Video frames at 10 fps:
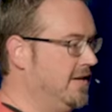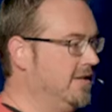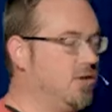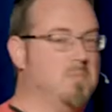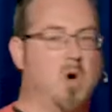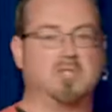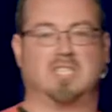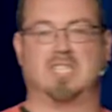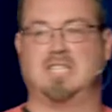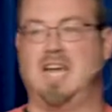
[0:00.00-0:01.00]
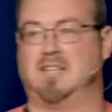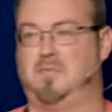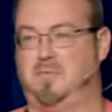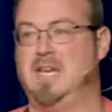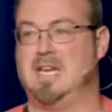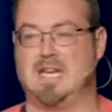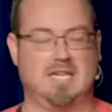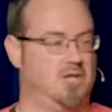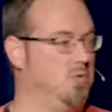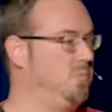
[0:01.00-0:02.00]
So Moses is now defending
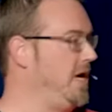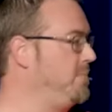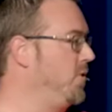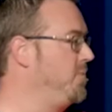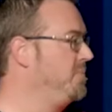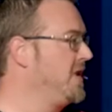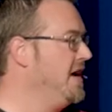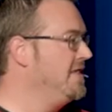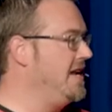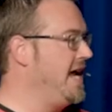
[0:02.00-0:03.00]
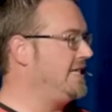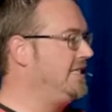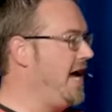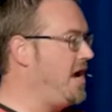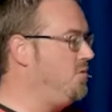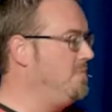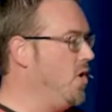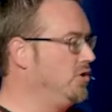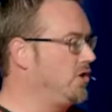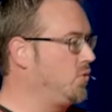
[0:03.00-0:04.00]
his own people. The next day, when
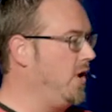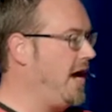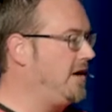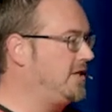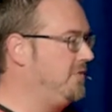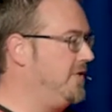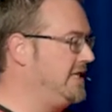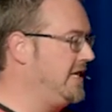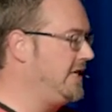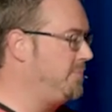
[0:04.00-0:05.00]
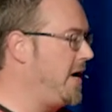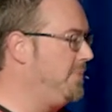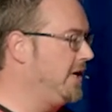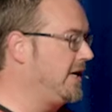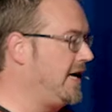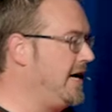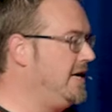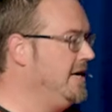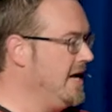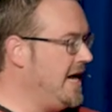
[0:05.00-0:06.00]
Moses went out to visit his people
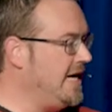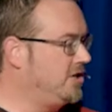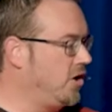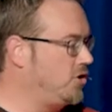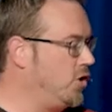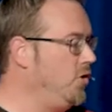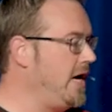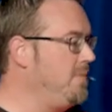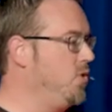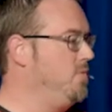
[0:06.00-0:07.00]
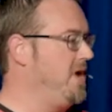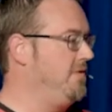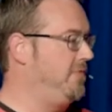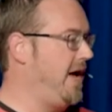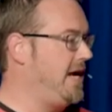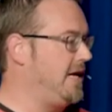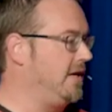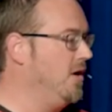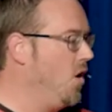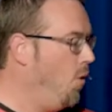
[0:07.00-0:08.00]
again, he saw two Hebrew men fighting.
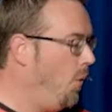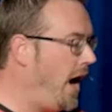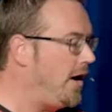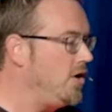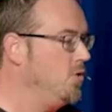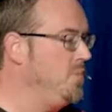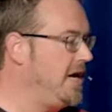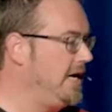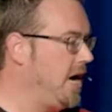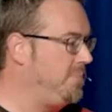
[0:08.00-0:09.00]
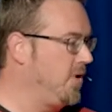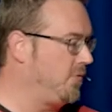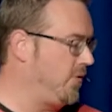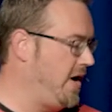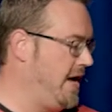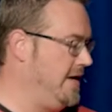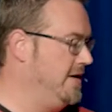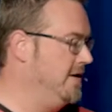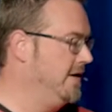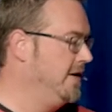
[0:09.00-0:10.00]
"Why are you beating up your friend?"
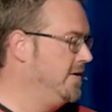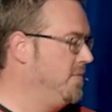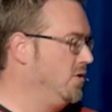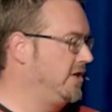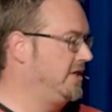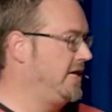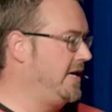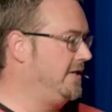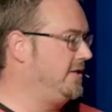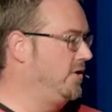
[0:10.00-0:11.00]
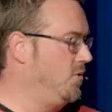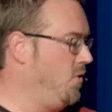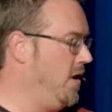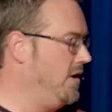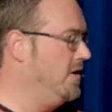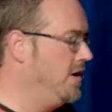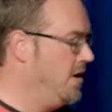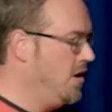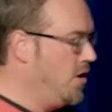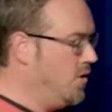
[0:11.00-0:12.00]
Moses said to the one
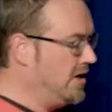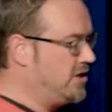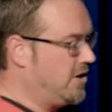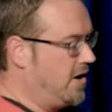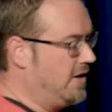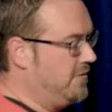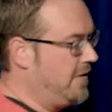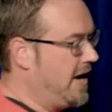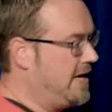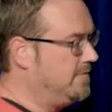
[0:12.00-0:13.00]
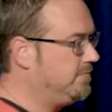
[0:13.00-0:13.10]
who had started the fight.